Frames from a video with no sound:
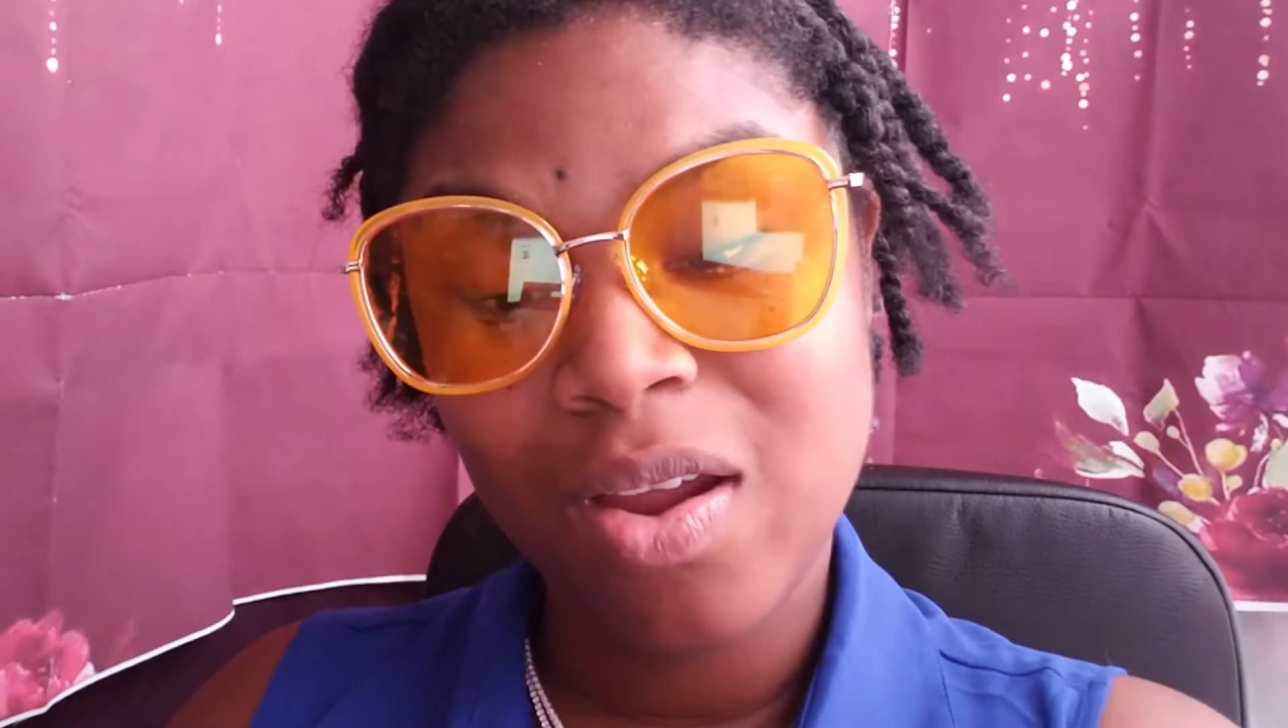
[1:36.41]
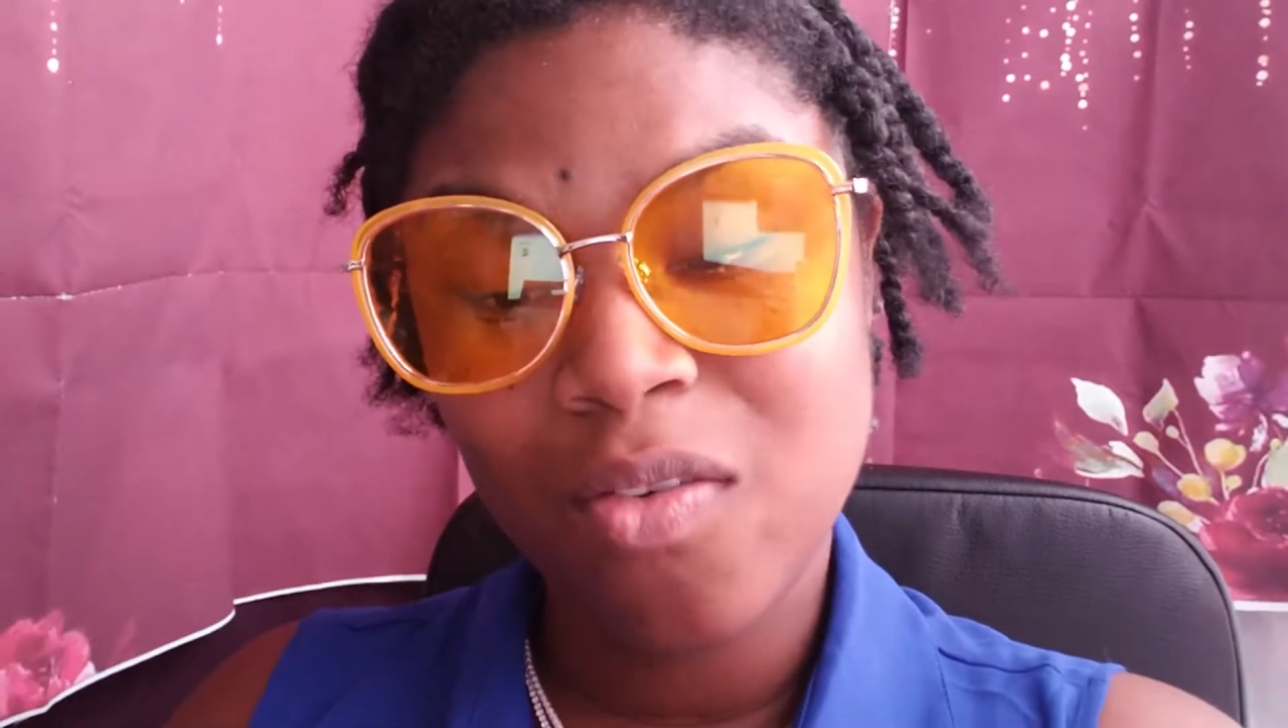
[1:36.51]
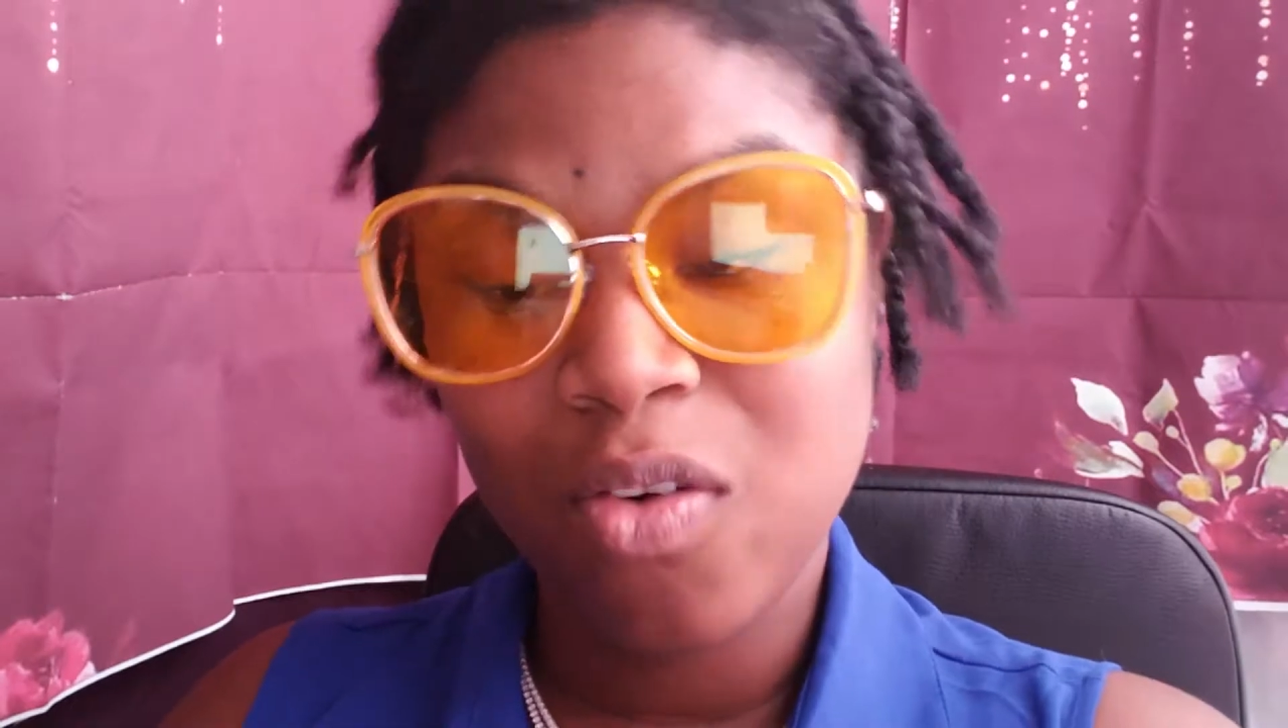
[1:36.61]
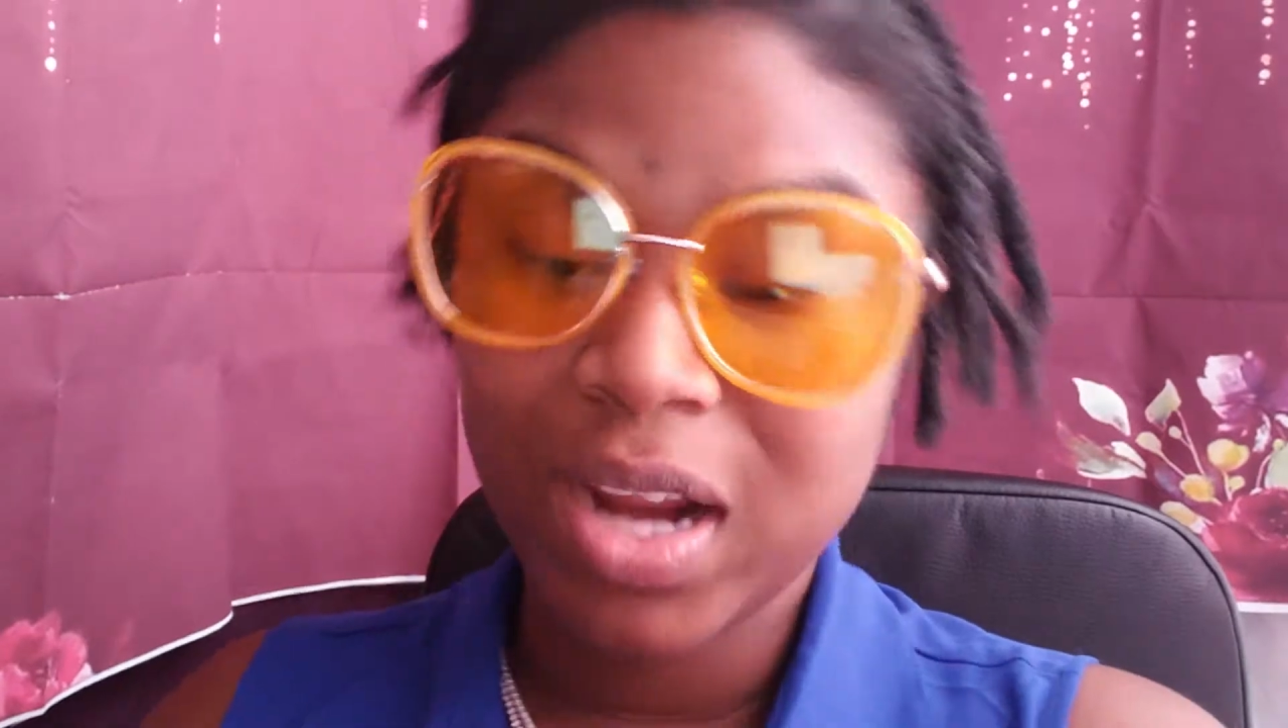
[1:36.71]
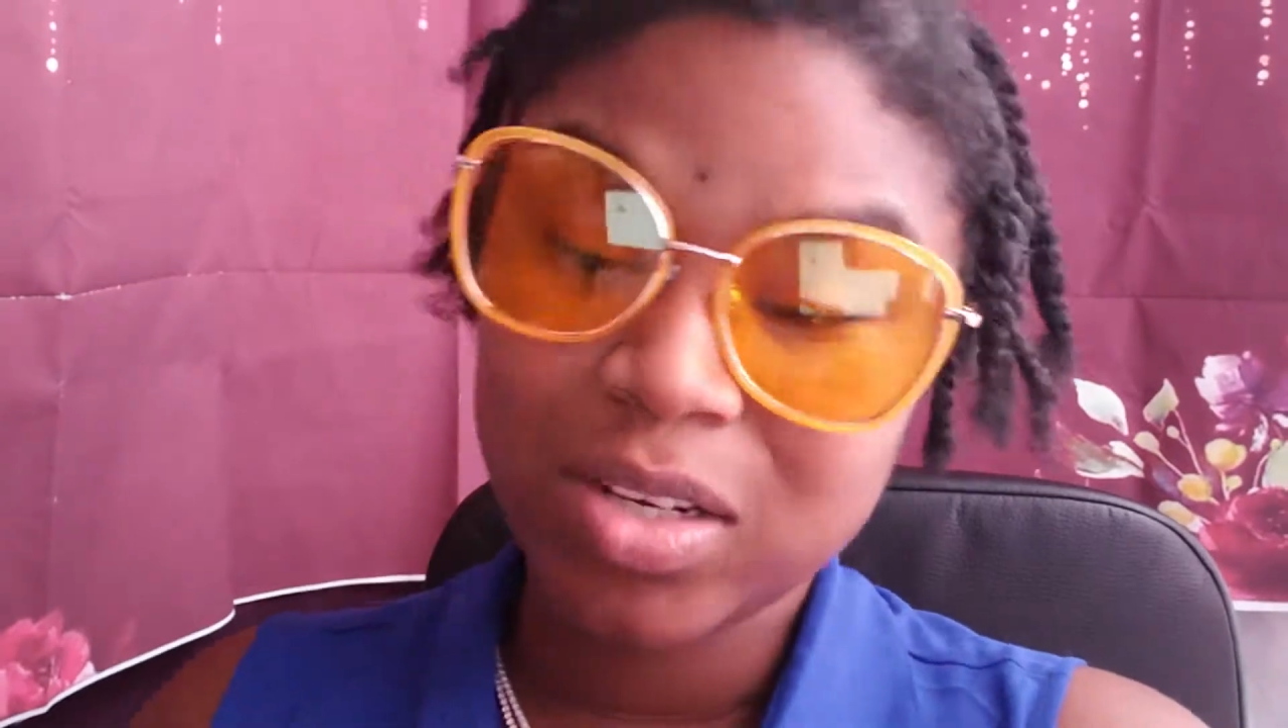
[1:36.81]

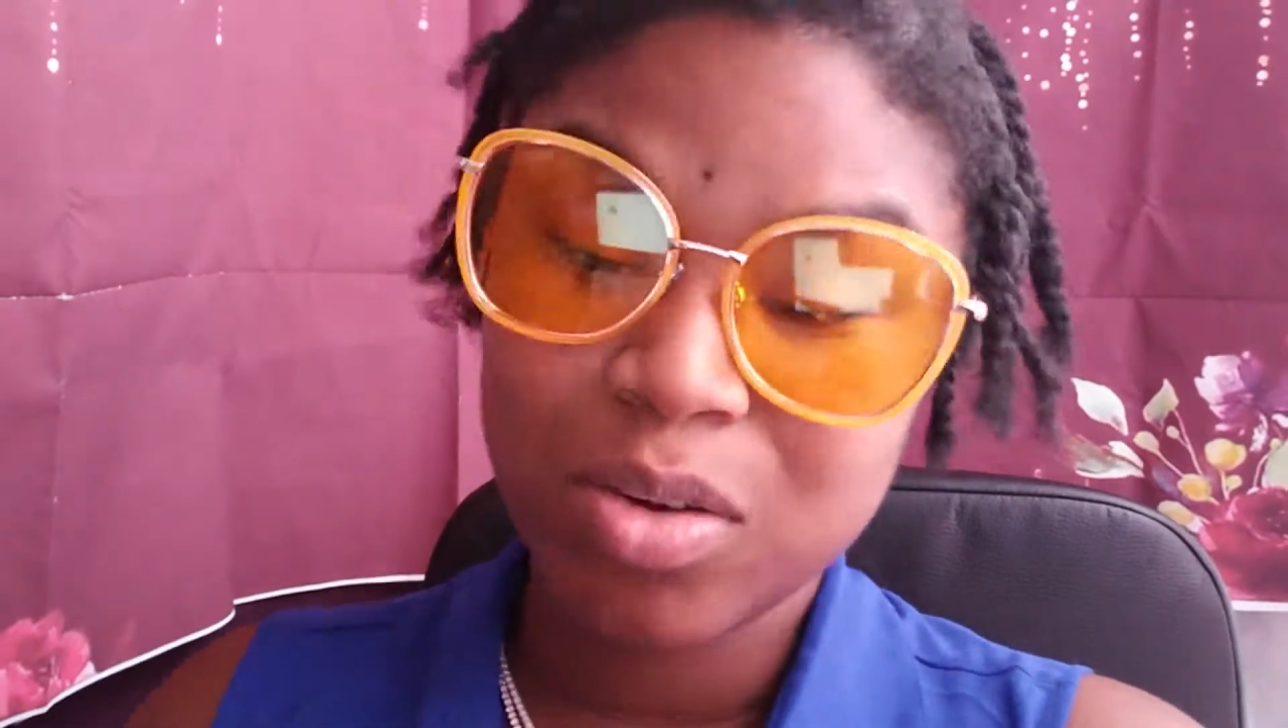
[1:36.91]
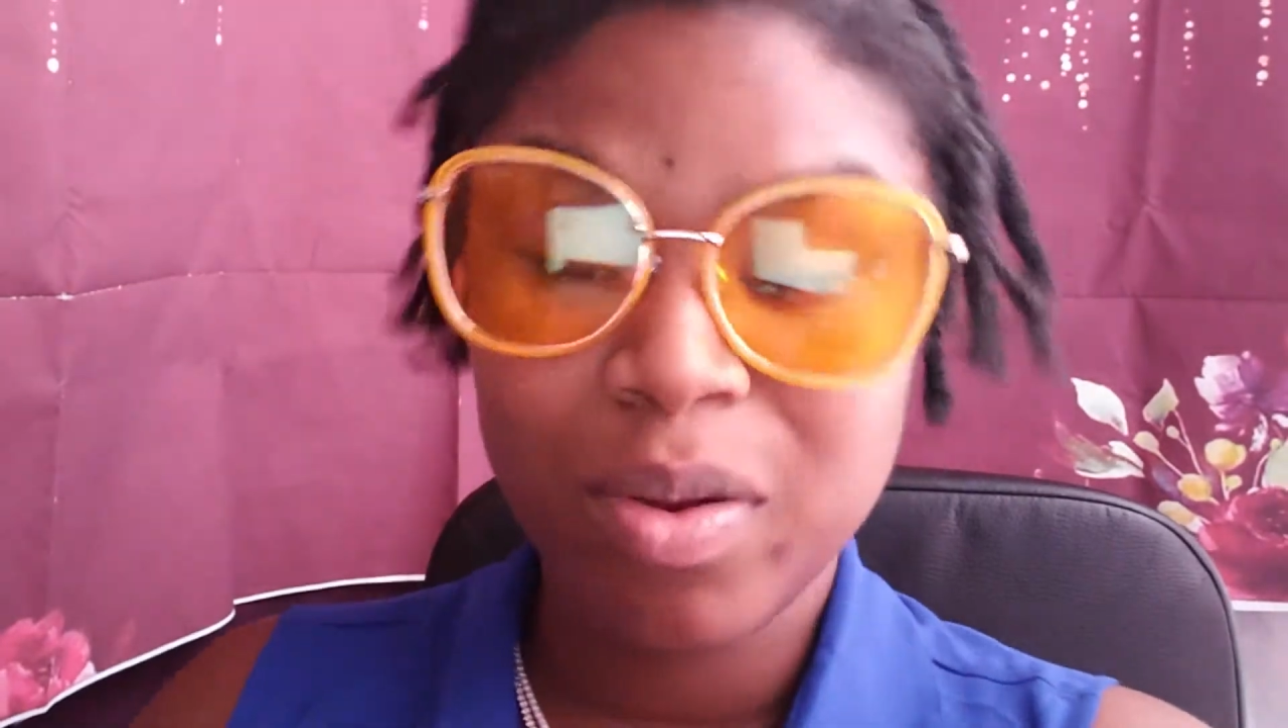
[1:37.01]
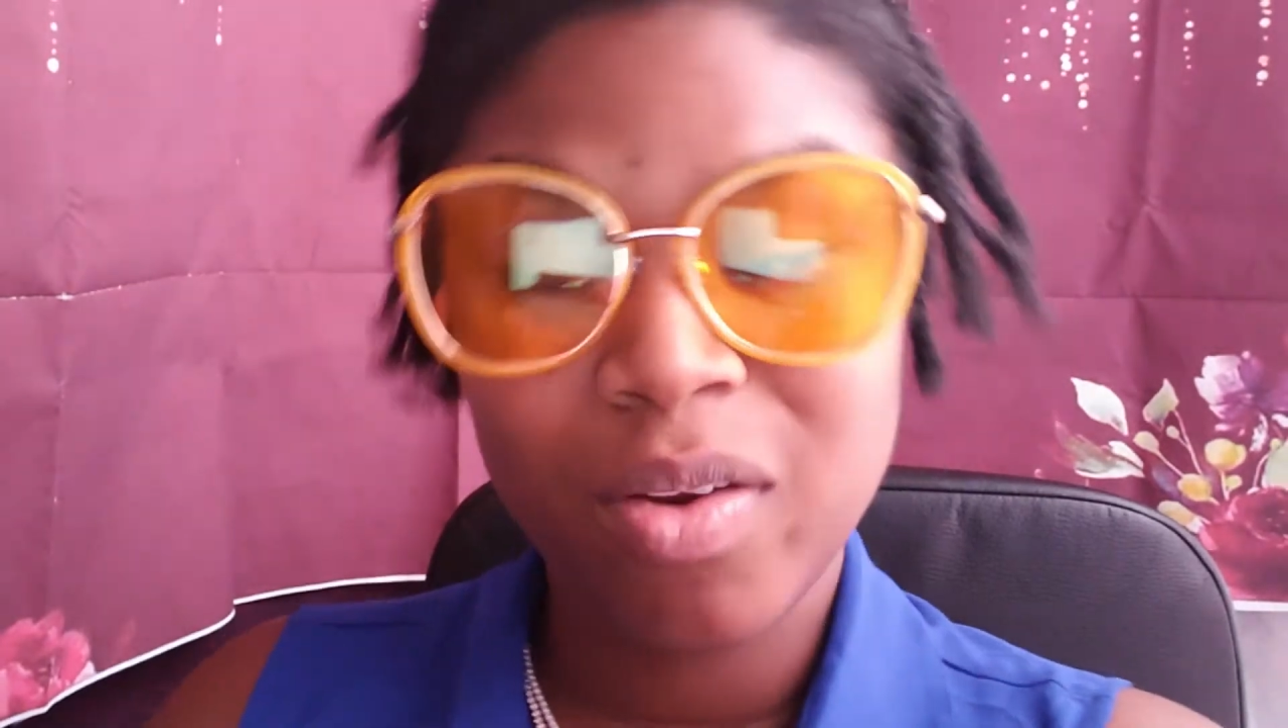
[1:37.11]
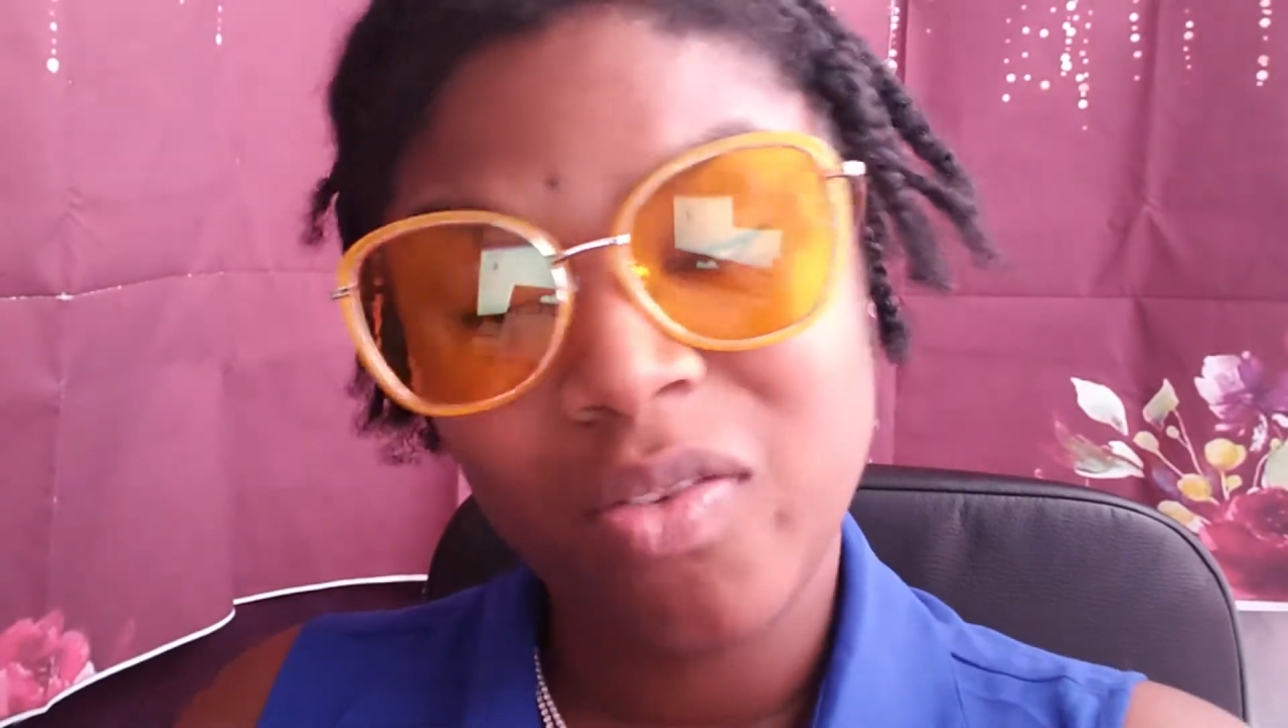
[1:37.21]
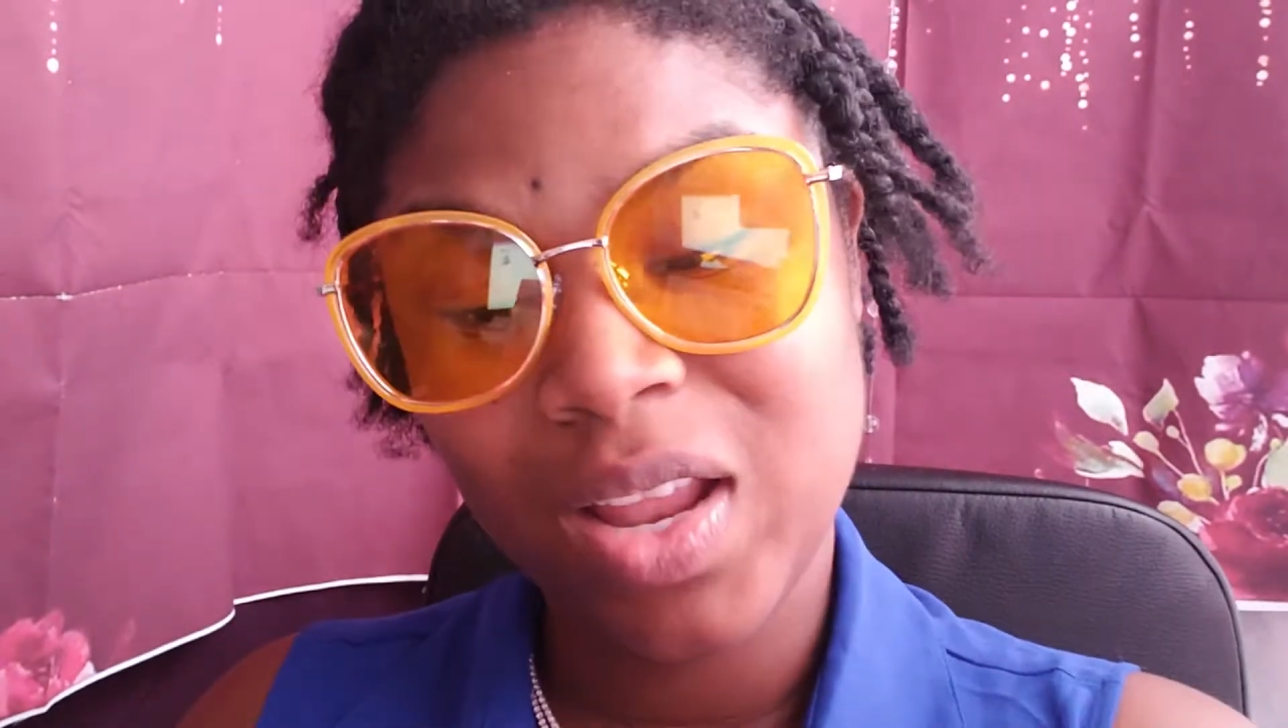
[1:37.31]
For extra
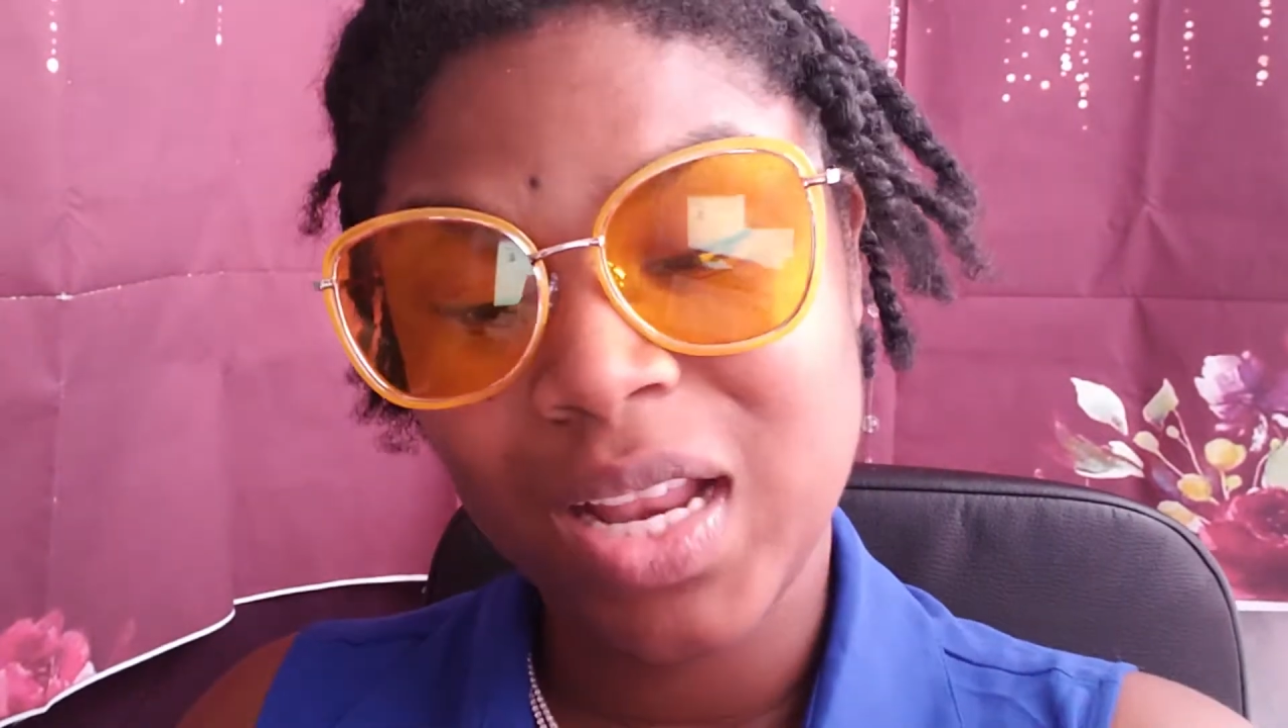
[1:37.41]
benefit,